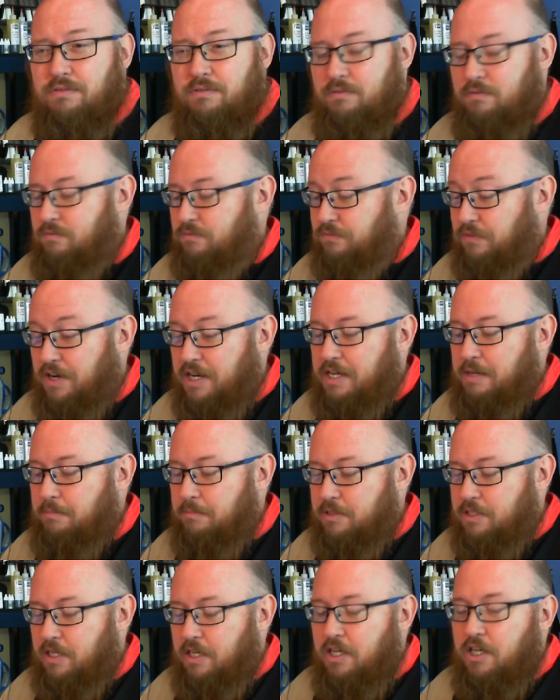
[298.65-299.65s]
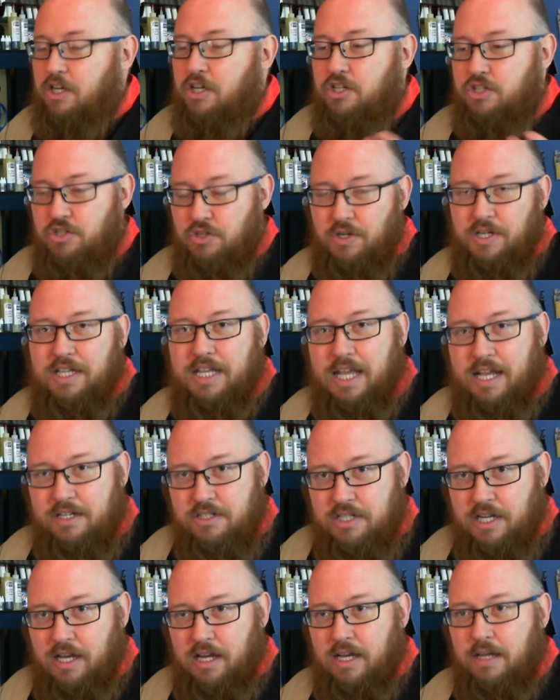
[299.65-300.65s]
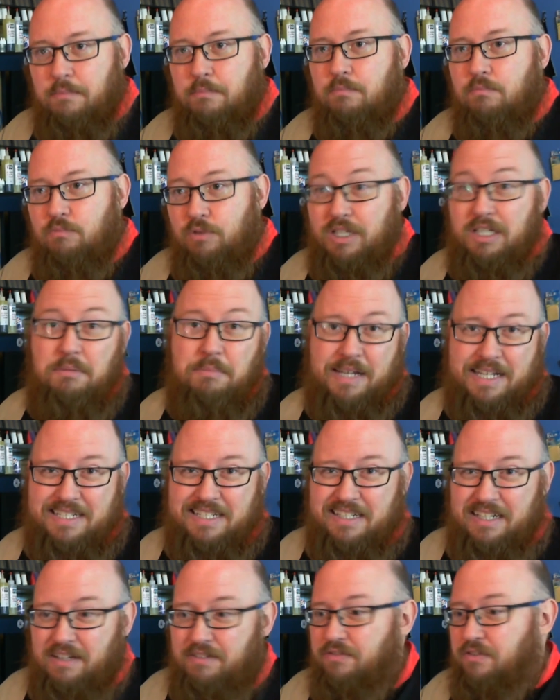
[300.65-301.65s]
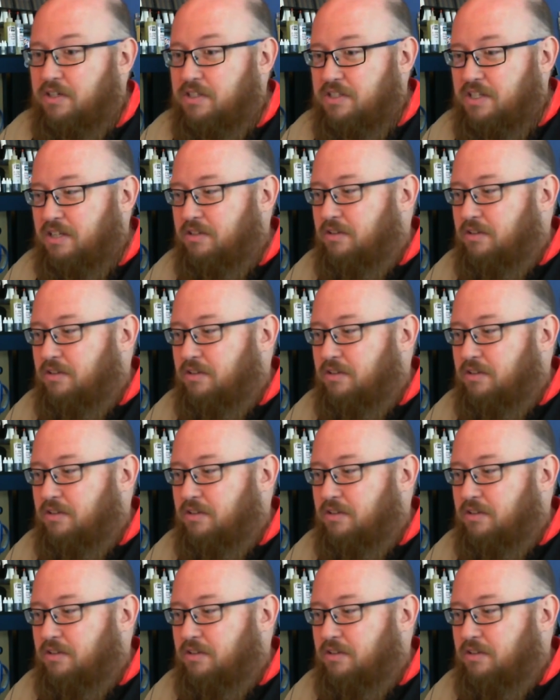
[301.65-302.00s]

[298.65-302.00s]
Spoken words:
frames during that time really makes a difference. And,